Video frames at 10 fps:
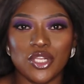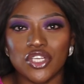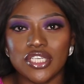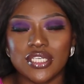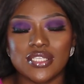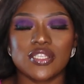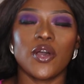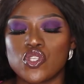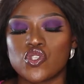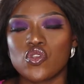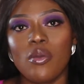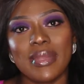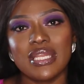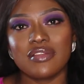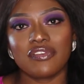look. So
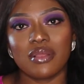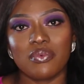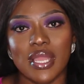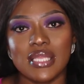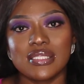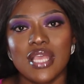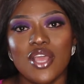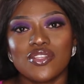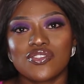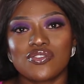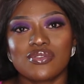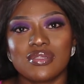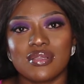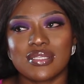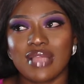many different ways to
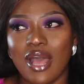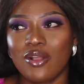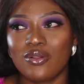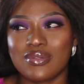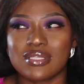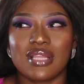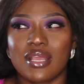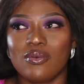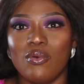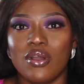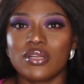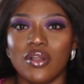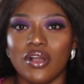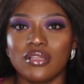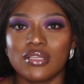style clothes in like one
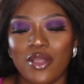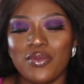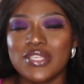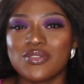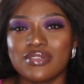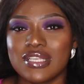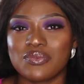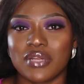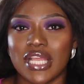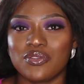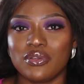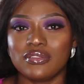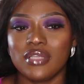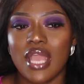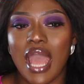color. I always do this when I
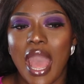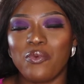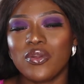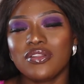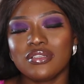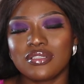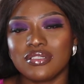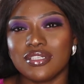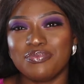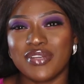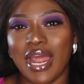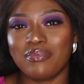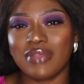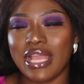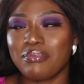want to look good, but
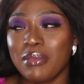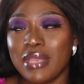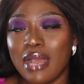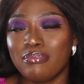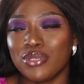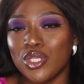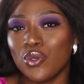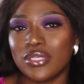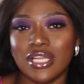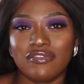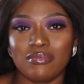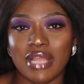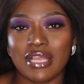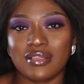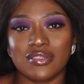I'm like, maybe I'm bloated from
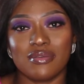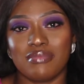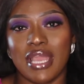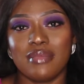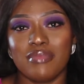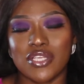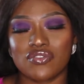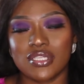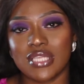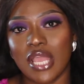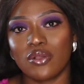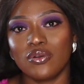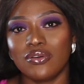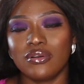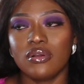like my menstrual
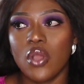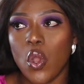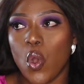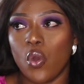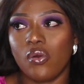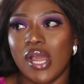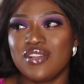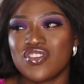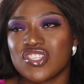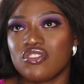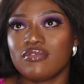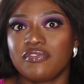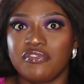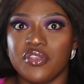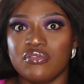cycle, or I just don't
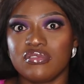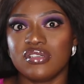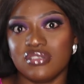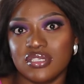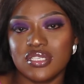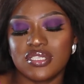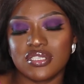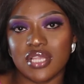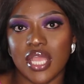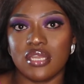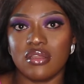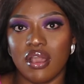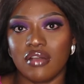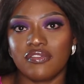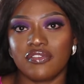feel good
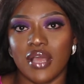enough.